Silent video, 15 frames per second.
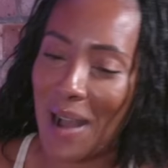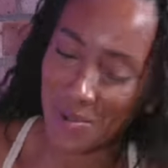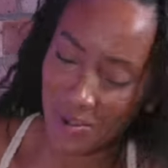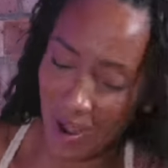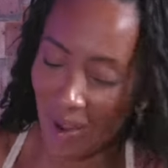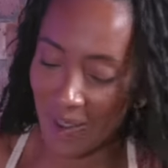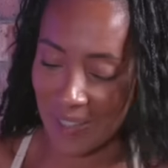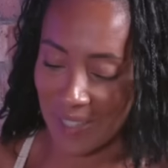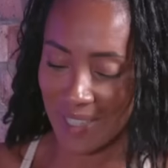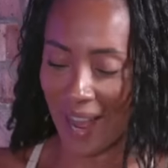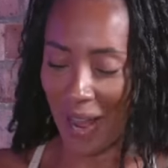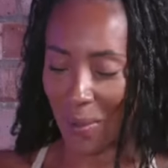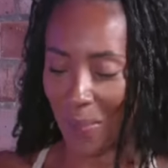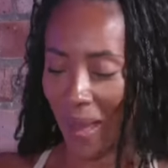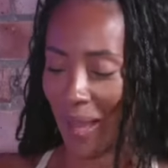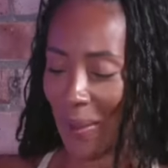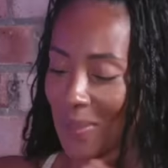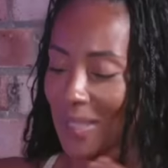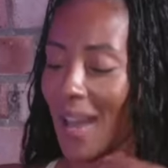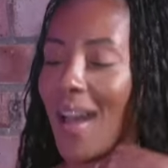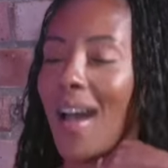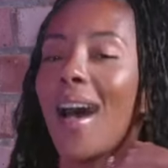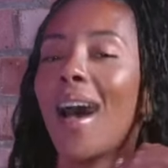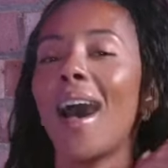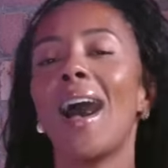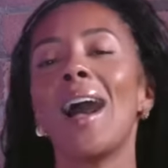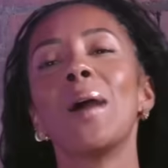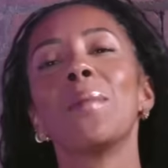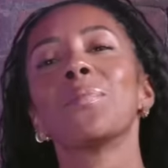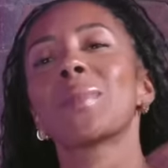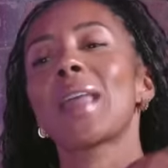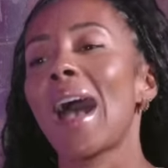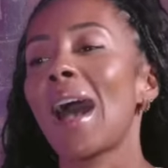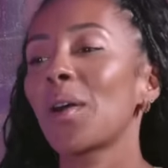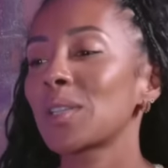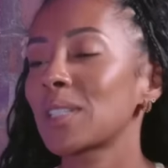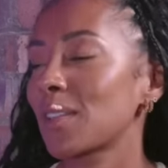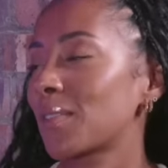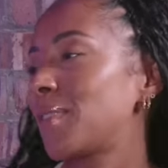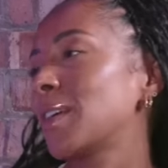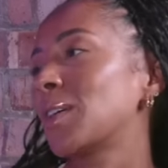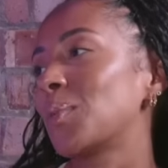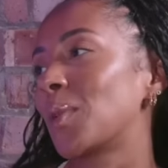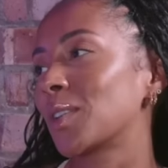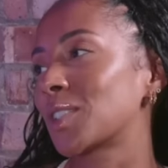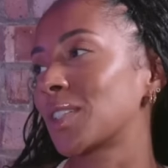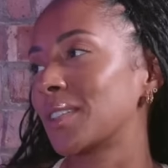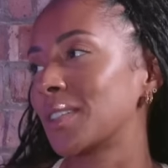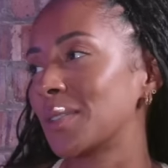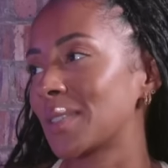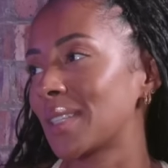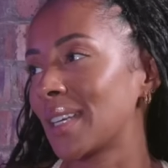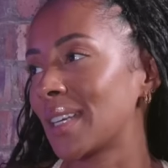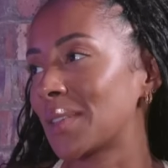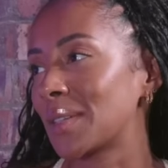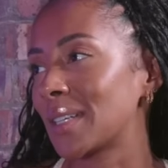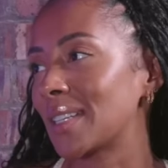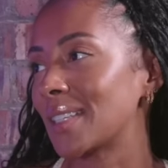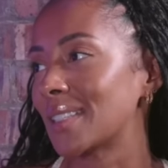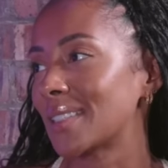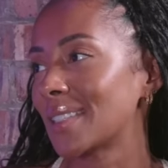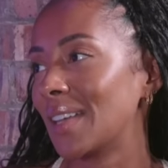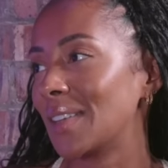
I'm crowning you now, babes. Yes. Um, how does it feel watching the new series?